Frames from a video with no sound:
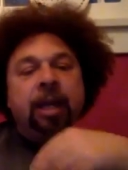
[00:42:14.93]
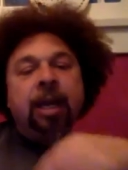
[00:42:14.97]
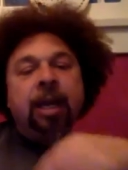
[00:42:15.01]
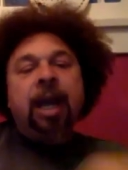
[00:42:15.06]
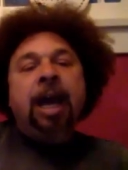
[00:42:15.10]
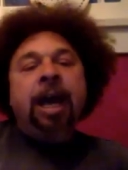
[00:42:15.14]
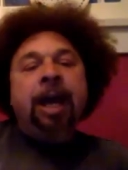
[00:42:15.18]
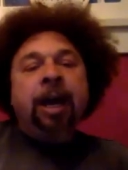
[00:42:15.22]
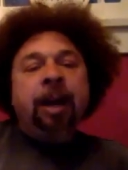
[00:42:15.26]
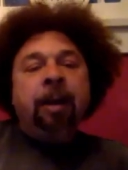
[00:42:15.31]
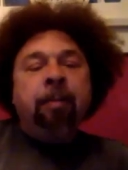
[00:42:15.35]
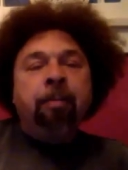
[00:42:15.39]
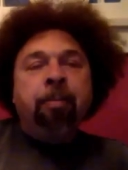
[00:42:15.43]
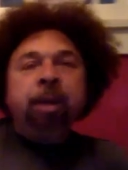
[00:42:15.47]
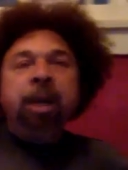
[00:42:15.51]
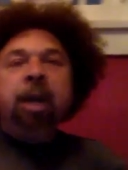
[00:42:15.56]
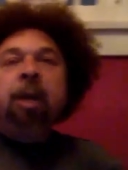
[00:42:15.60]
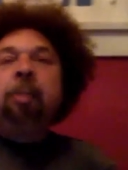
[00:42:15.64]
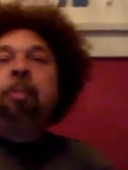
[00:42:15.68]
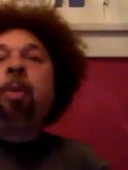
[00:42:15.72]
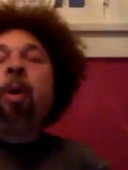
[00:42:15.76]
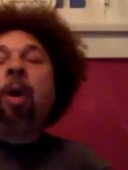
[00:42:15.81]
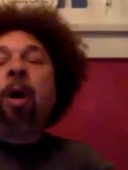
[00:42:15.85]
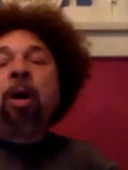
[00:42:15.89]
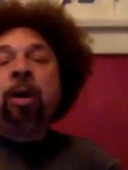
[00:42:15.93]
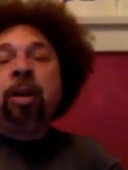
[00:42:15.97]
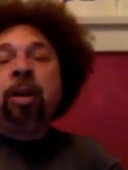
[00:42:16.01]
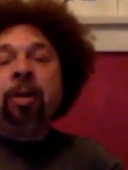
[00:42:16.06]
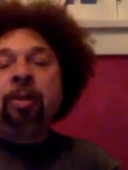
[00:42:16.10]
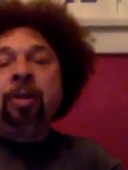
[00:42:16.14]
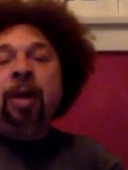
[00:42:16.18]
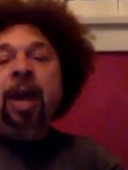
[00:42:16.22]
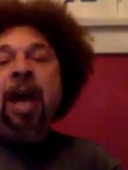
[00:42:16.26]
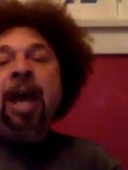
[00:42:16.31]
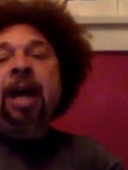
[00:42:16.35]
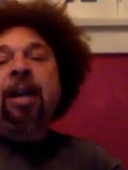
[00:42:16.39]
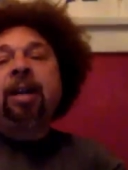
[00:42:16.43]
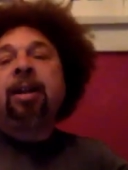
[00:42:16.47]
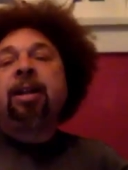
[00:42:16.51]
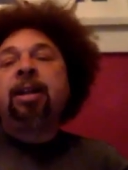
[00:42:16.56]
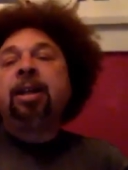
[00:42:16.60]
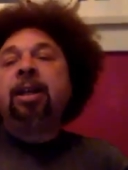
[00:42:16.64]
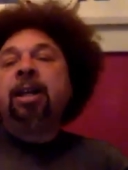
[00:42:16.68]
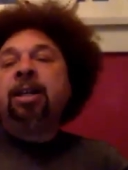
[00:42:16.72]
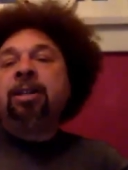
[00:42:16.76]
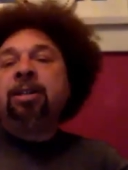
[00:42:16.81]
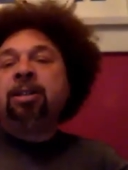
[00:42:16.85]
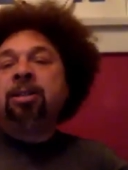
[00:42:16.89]
And a big part of that
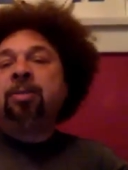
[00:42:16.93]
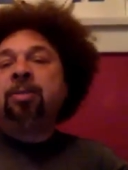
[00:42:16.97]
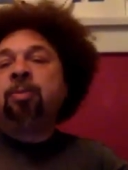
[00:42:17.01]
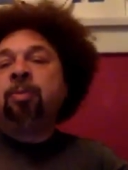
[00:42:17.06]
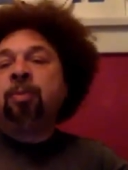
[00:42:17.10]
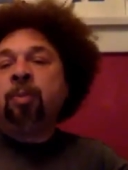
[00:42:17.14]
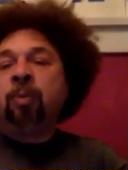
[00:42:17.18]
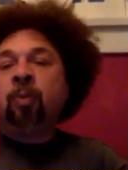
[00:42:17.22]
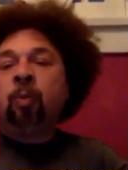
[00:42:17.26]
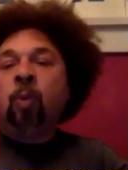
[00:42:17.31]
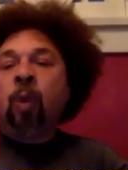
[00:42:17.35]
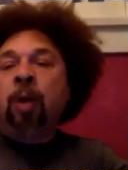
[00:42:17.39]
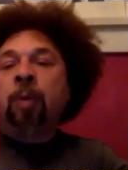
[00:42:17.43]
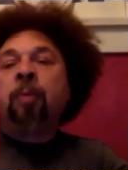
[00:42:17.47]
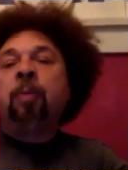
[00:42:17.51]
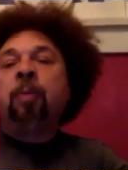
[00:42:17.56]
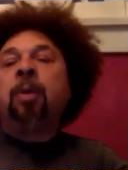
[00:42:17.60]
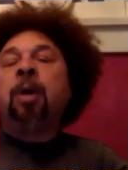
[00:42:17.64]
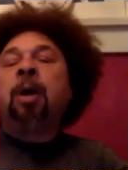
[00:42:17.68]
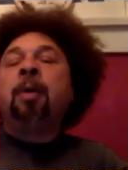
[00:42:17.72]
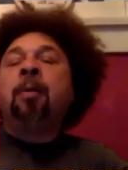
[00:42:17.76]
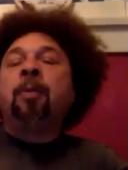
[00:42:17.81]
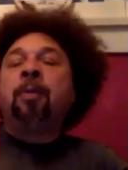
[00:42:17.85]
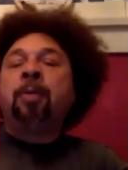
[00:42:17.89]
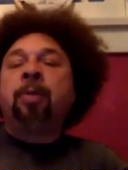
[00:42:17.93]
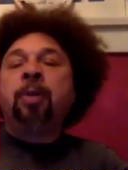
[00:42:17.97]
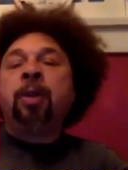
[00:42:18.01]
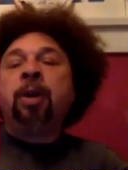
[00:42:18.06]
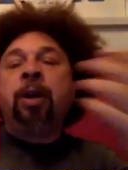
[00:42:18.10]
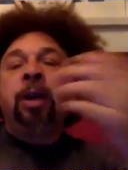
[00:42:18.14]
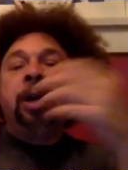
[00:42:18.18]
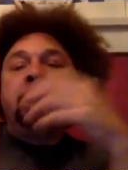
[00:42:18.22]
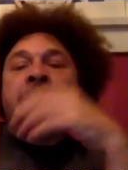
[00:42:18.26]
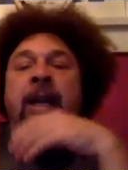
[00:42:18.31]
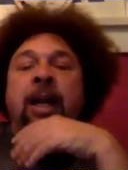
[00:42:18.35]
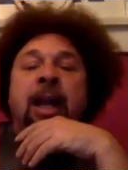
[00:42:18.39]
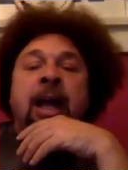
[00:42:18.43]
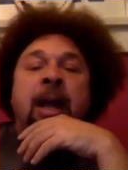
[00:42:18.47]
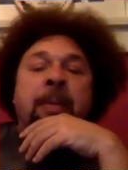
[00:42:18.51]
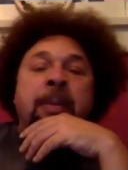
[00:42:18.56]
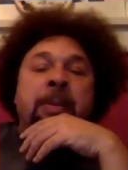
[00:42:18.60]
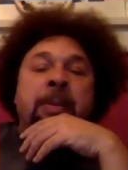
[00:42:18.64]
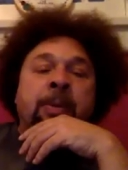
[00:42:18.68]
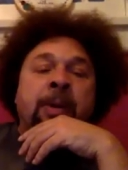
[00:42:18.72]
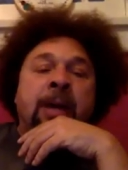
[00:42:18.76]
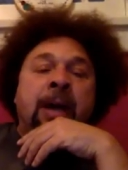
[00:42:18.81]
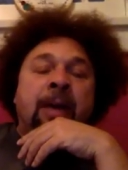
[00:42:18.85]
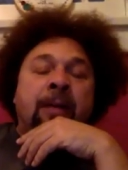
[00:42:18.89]
is what a theory that a lot of
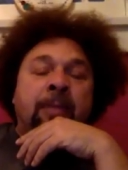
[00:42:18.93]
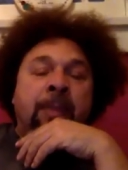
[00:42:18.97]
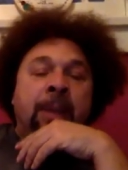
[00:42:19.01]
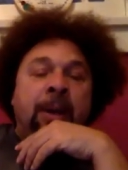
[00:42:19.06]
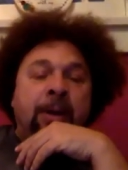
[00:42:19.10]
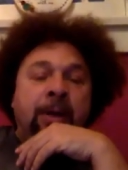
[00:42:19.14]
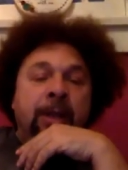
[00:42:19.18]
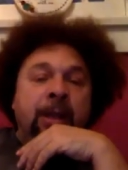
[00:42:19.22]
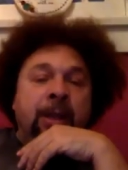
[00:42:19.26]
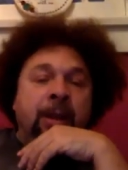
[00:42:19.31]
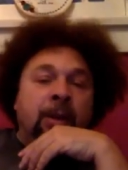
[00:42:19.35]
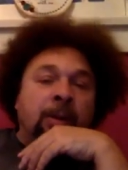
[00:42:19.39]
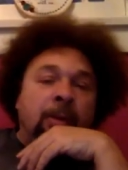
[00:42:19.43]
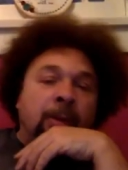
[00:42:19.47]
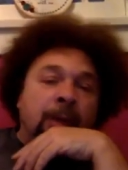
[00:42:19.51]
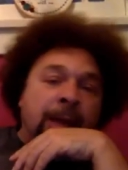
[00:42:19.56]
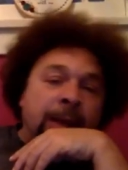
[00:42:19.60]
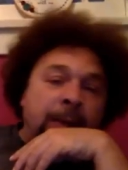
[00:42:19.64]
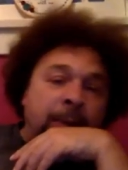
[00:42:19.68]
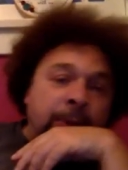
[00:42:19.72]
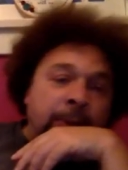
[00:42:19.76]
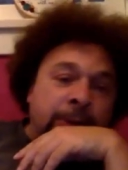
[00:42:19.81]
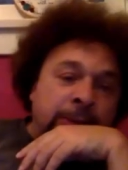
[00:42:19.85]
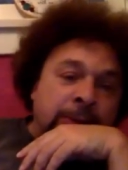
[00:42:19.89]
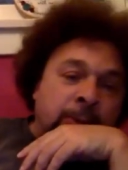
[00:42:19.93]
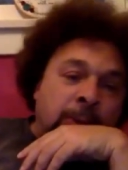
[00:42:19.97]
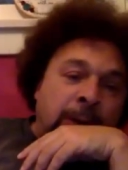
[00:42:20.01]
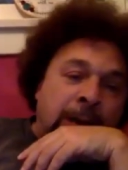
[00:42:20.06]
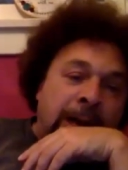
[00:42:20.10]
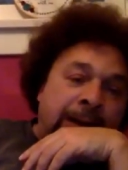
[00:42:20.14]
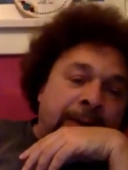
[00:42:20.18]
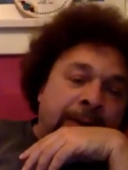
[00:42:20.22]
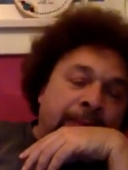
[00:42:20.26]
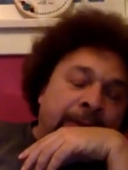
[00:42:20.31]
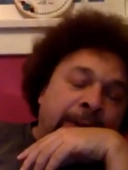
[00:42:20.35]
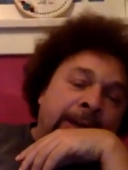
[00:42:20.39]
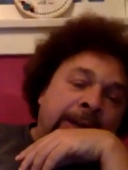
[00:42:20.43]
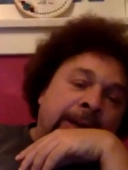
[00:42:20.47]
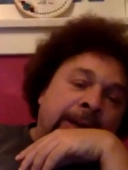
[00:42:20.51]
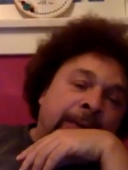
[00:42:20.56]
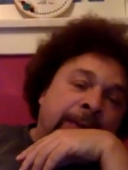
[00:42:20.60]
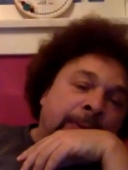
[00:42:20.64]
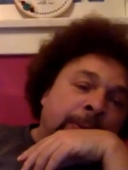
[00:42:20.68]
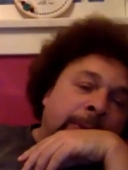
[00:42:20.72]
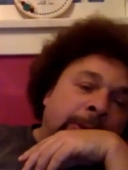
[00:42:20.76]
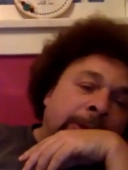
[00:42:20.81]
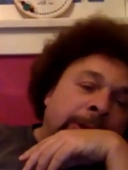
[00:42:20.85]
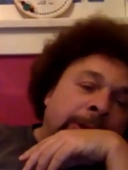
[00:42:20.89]
people have about Hitler, right? Which is why he invaded
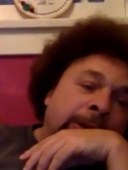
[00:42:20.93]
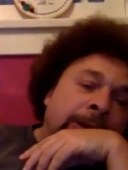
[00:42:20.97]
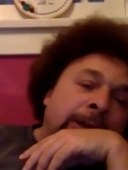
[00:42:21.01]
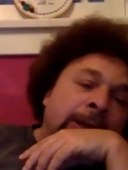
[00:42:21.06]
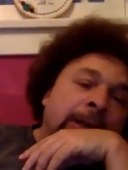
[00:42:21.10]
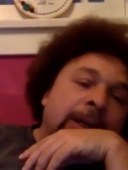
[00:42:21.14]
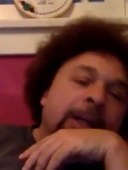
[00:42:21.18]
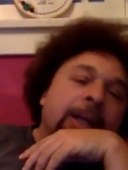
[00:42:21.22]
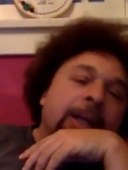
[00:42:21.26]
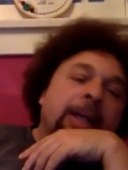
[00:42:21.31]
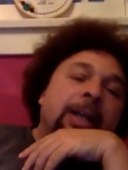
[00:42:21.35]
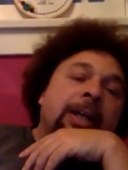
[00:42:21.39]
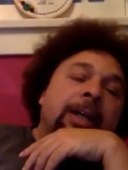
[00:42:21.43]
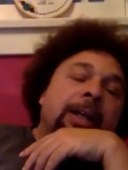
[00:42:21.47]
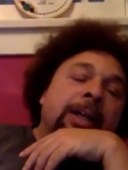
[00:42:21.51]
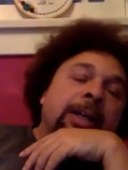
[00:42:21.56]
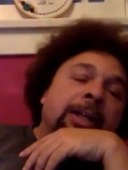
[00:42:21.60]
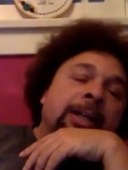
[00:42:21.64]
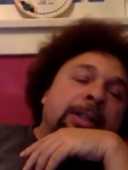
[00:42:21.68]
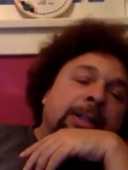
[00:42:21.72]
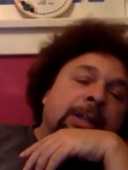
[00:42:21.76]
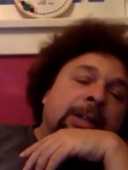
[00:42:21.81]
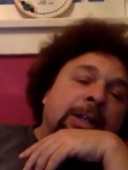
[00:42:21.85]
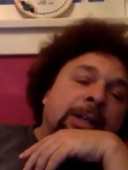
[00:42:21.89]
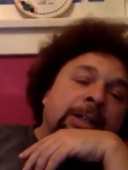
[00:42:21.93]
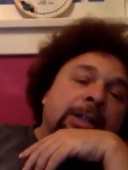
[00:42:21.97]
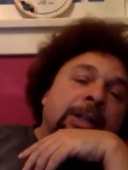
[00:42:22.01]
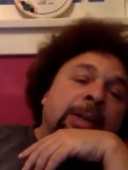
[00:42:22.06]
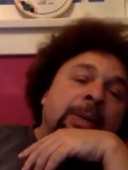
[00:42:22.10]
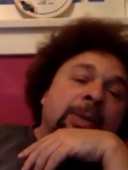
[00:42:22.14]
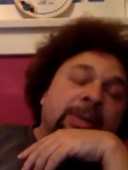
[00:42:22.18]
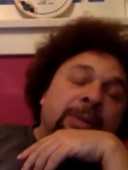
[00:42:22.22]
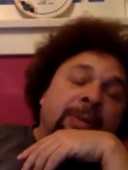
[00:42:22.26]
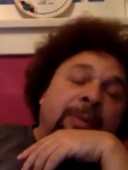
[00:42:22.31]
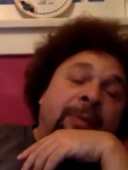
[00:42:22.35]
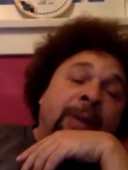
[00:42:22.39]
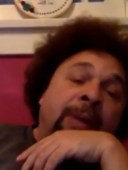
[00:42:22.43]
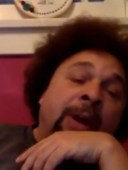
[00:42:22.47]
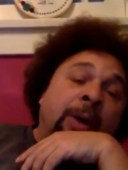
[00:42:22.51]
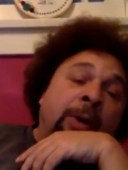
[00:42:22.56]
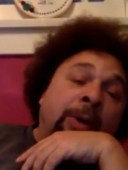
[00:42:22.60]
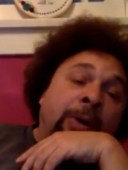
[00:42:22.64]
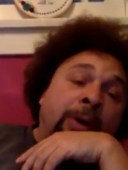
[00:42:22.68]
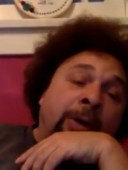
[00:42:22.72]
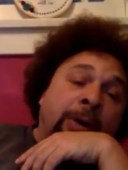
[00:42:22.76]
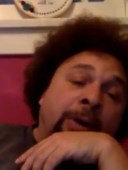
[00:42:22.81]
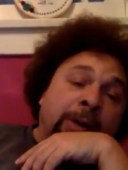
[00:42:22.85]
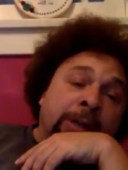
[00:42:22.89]
everyone, is because he was a failed
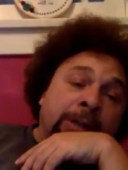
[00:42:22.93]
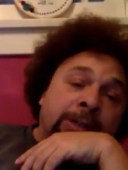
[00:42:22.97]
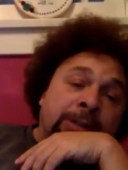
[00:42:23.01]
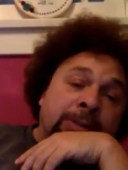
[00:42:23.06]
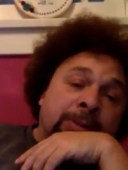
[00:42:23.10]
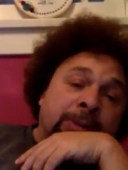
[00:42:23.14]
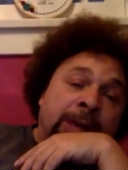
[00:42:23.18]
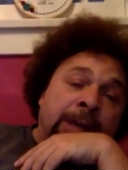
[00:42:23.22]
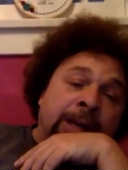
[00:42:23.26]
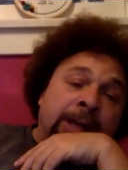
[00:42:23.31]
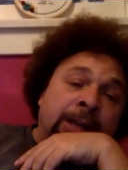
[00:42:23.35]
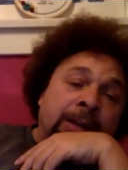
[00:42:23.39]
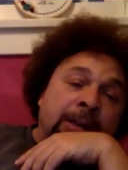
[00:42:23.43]
artist, right?